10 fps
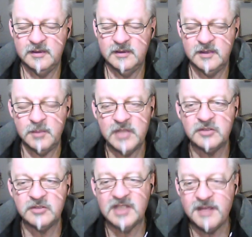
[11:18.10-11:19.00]

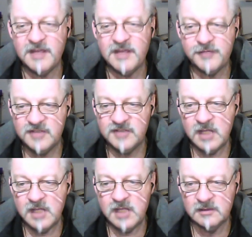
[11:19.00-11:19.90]
Imagining every
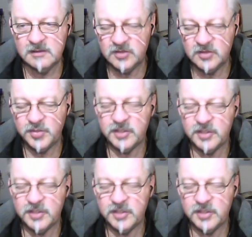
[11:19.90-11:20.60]
cell in your body